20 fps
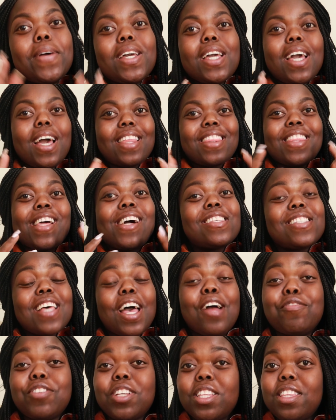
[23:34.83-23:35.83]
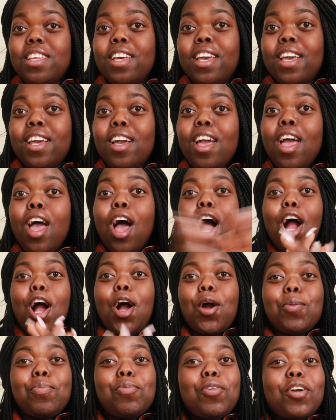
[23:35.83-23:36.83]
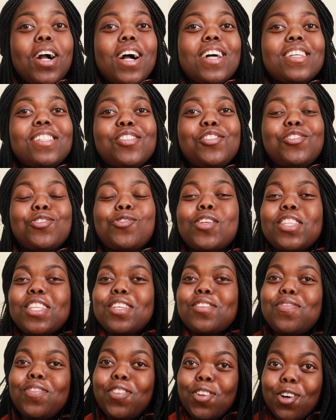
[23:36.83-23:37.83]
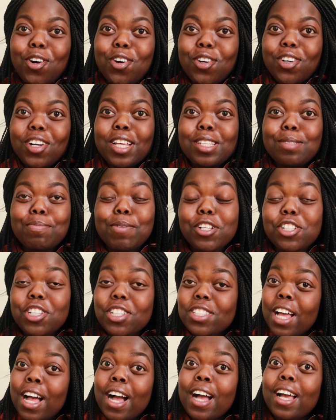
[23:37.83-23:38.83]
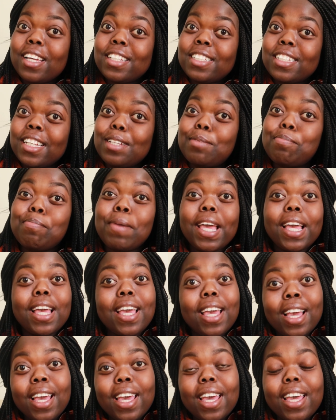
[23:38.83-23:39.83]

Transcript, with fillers: but yeah that's everything i hope you guys enjoyed this vlog as much as i did making